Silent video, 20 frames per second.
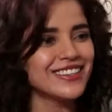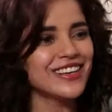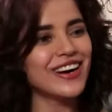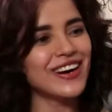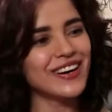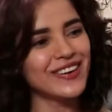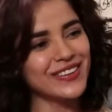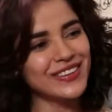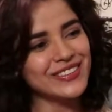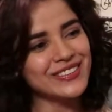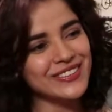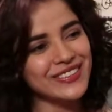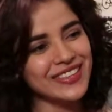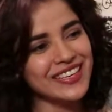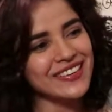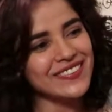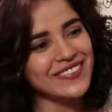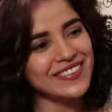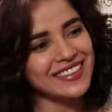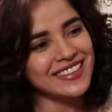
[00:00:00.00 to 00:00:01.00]
so I was
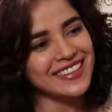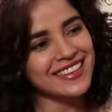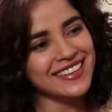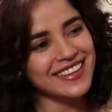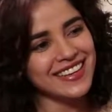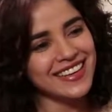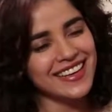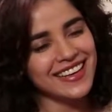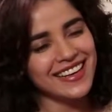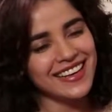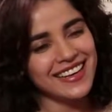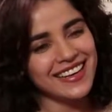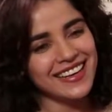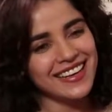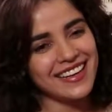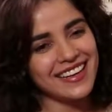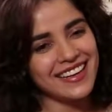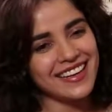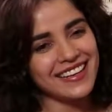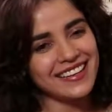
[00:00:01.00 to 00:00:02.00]
okay with it.
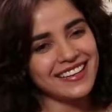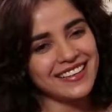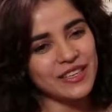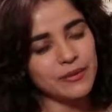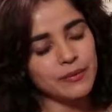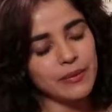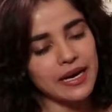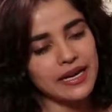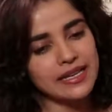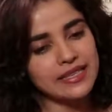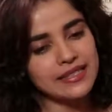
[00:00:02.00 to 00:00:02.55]
And uh, my